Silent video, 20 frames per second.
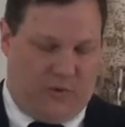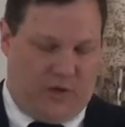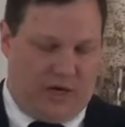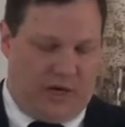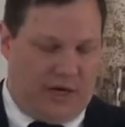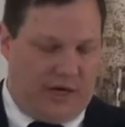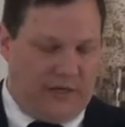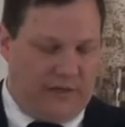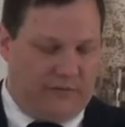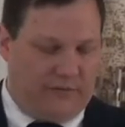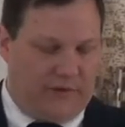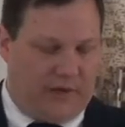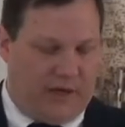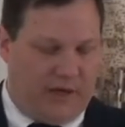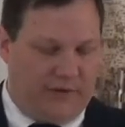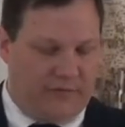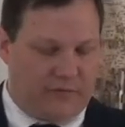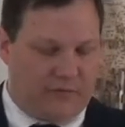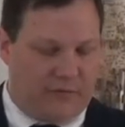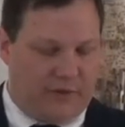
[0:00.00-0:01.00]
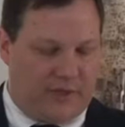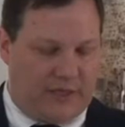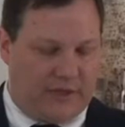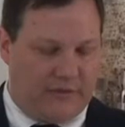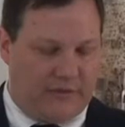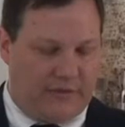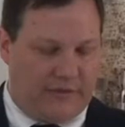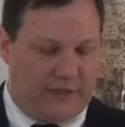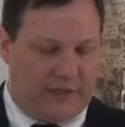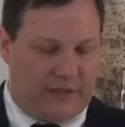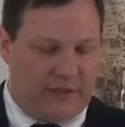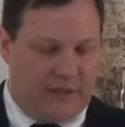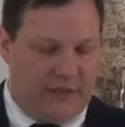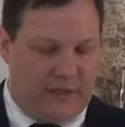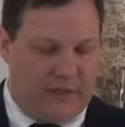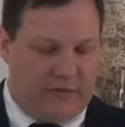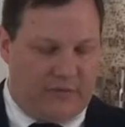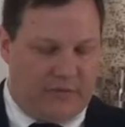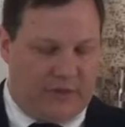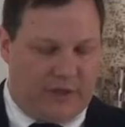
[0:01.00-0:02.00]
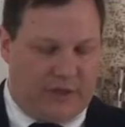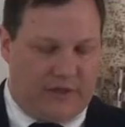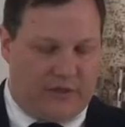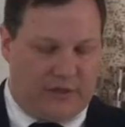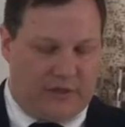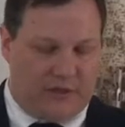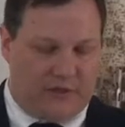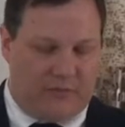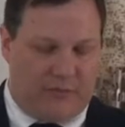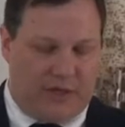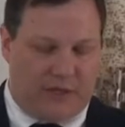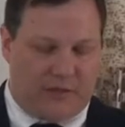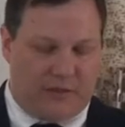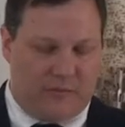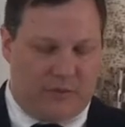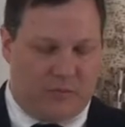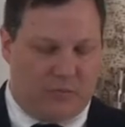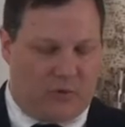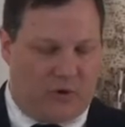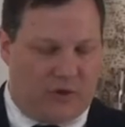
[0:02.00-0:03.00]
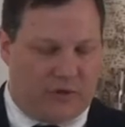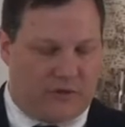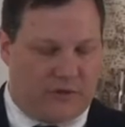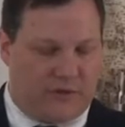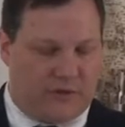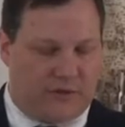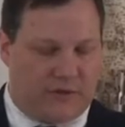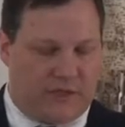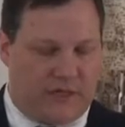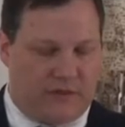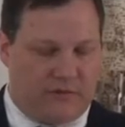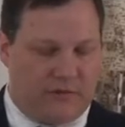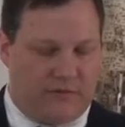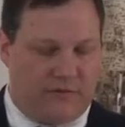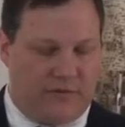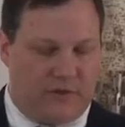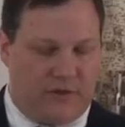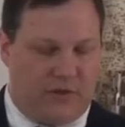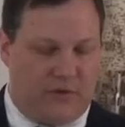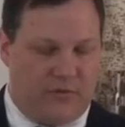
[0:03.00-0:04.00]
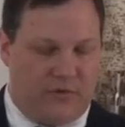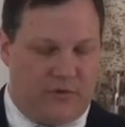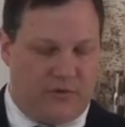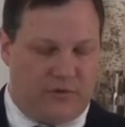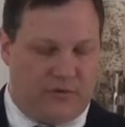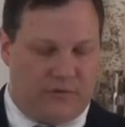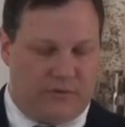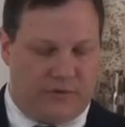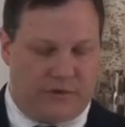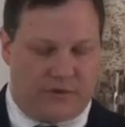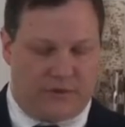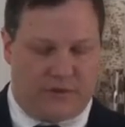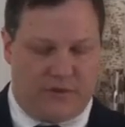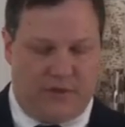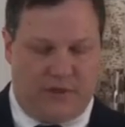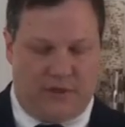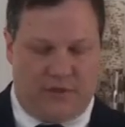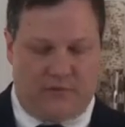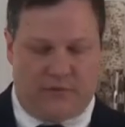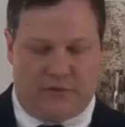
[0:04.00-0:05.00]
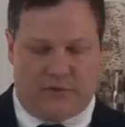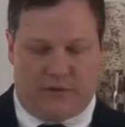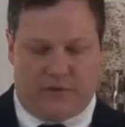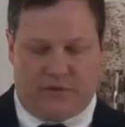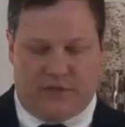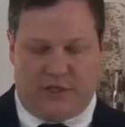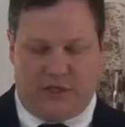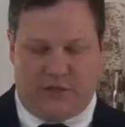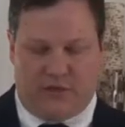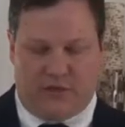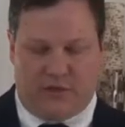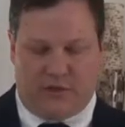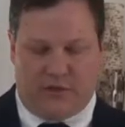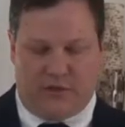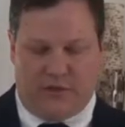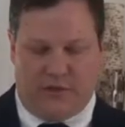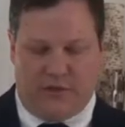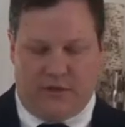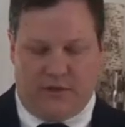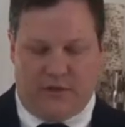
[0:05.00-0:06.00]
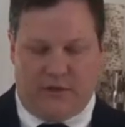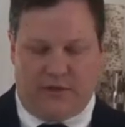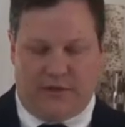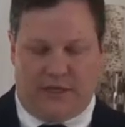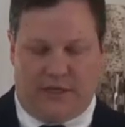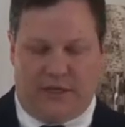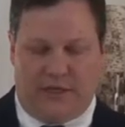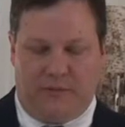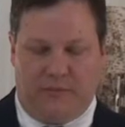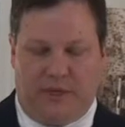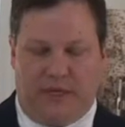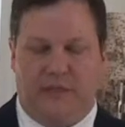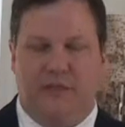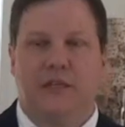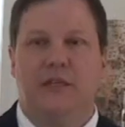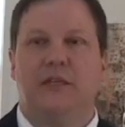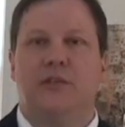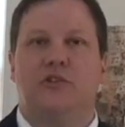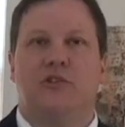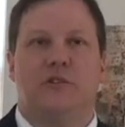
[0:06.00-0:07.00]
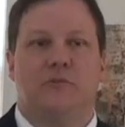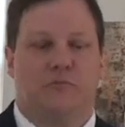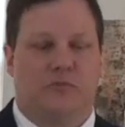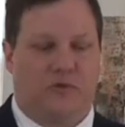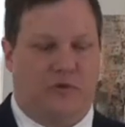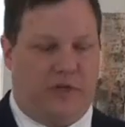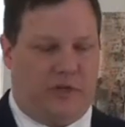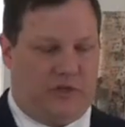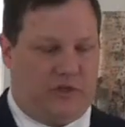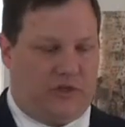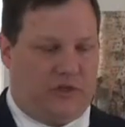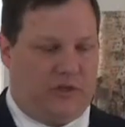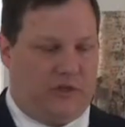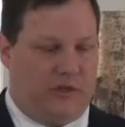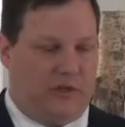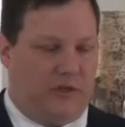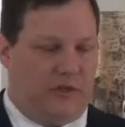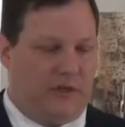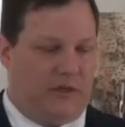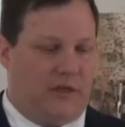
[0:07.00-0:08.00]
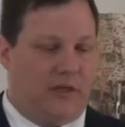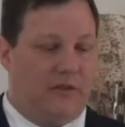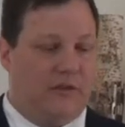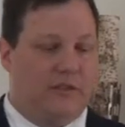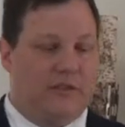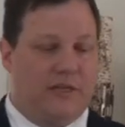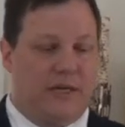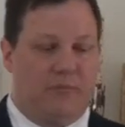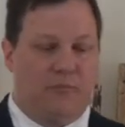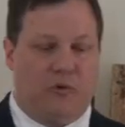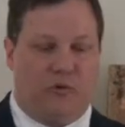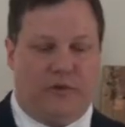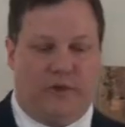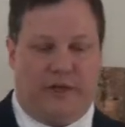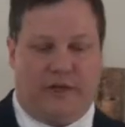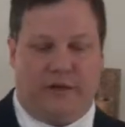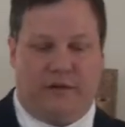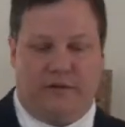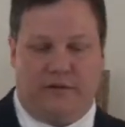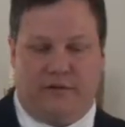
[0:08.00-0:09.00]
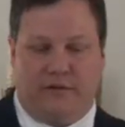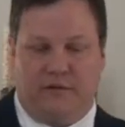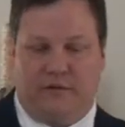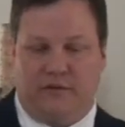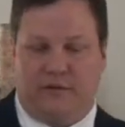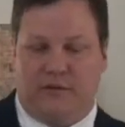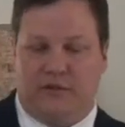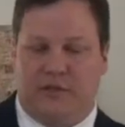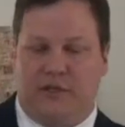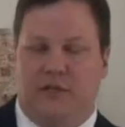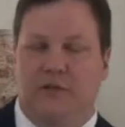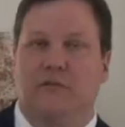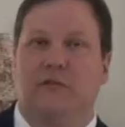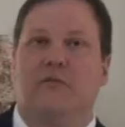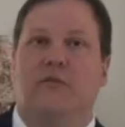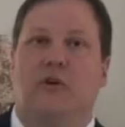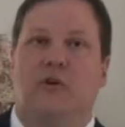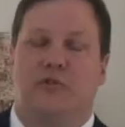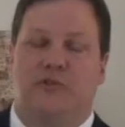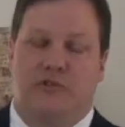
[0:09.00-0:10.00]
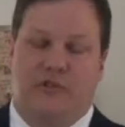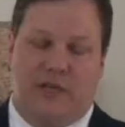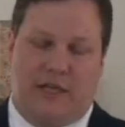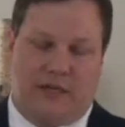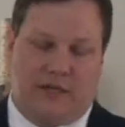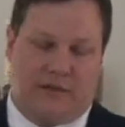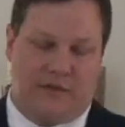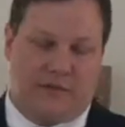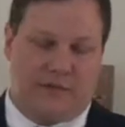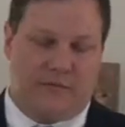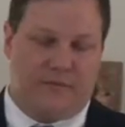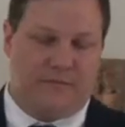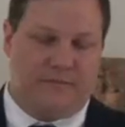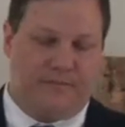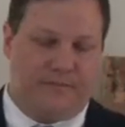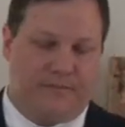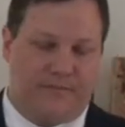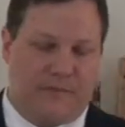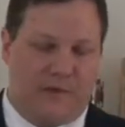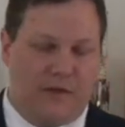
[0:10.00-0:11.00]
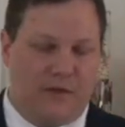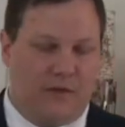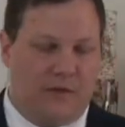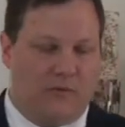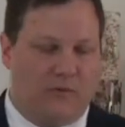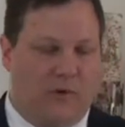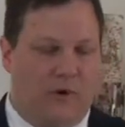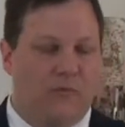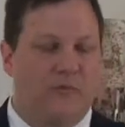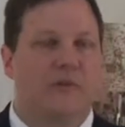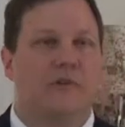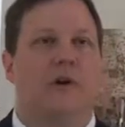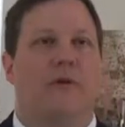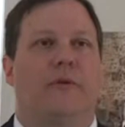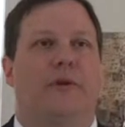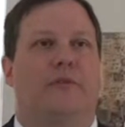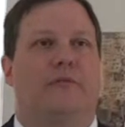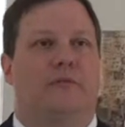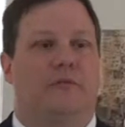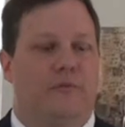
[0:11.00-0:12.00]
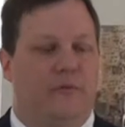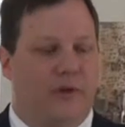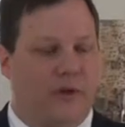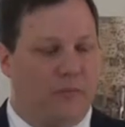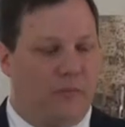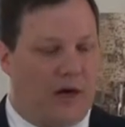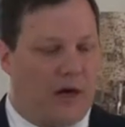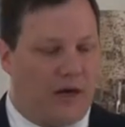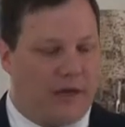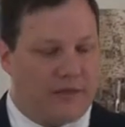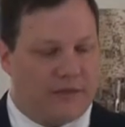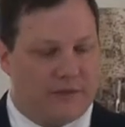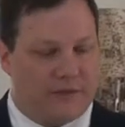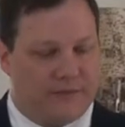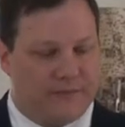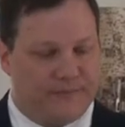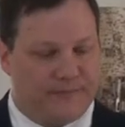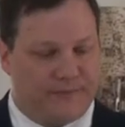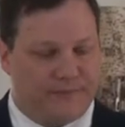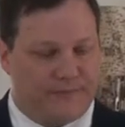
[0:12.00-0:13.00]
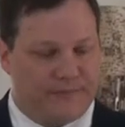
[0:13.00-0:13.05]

What kind of lives were they living where they could expect to be brought to the center of the known universe with their teacher that he may teach and preach in the temple there, the center of all Judaism, what was going through their minds.